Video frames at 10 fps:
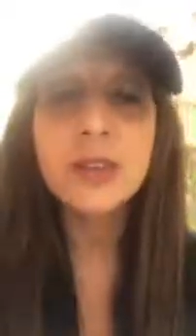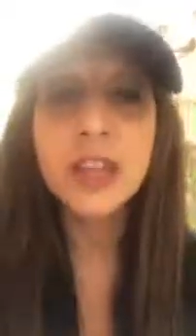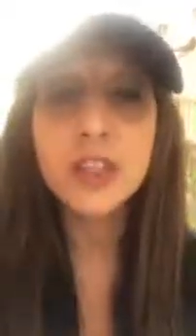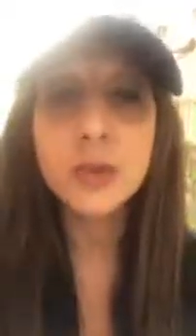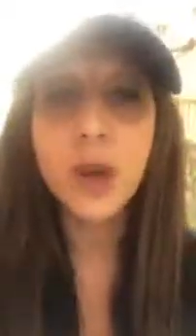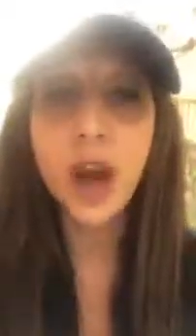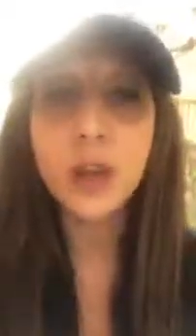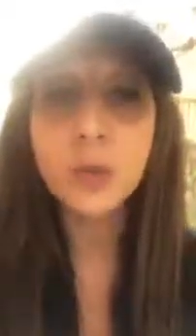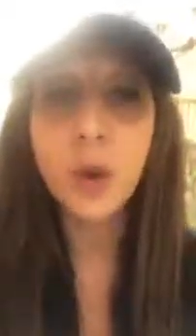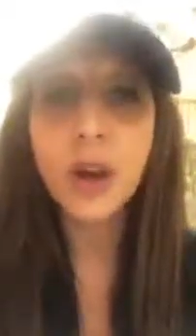They do
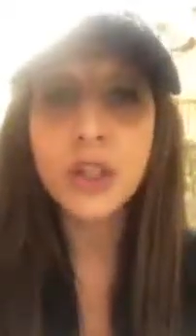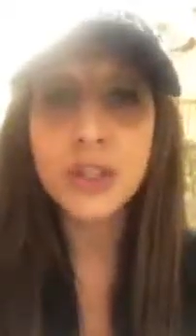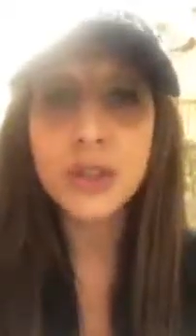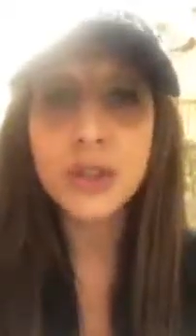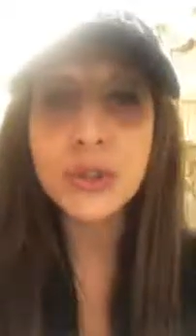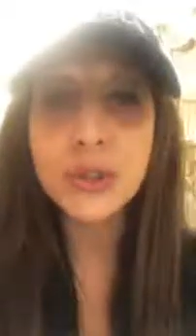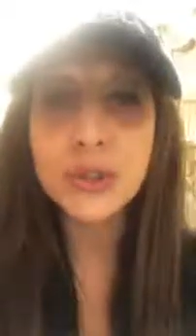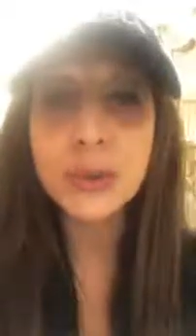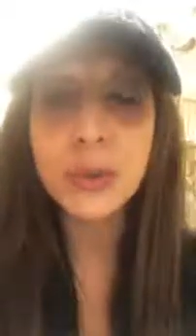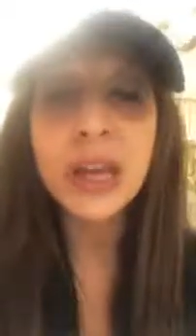not want
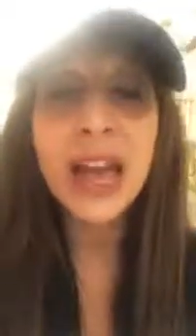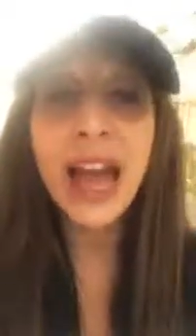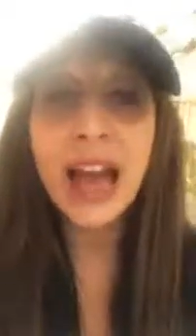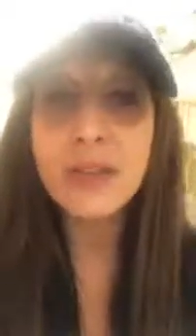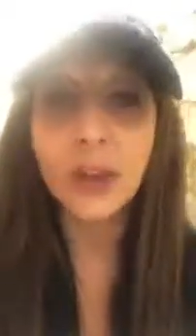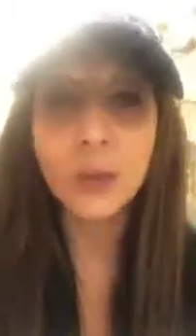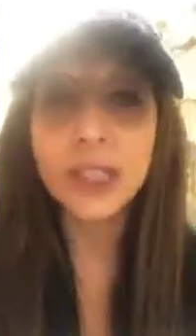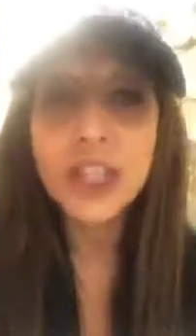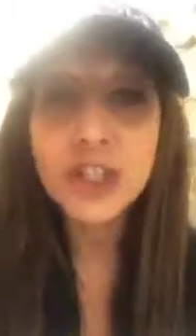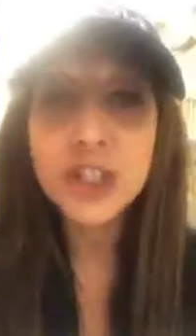to have a
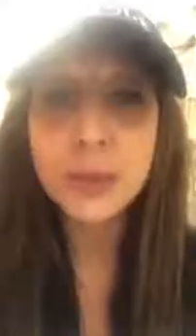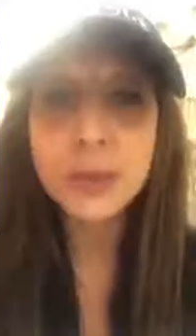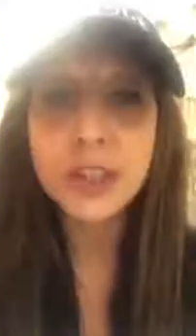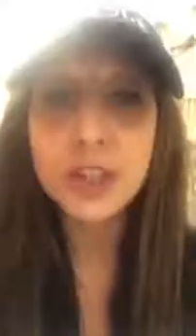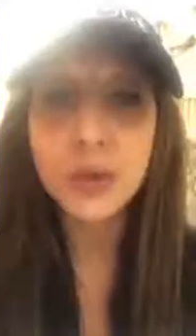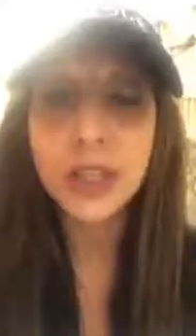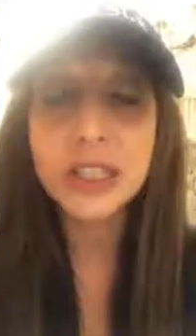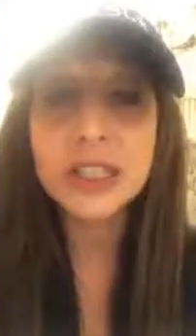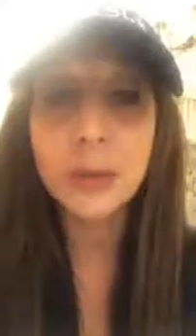relationship with the Israelis.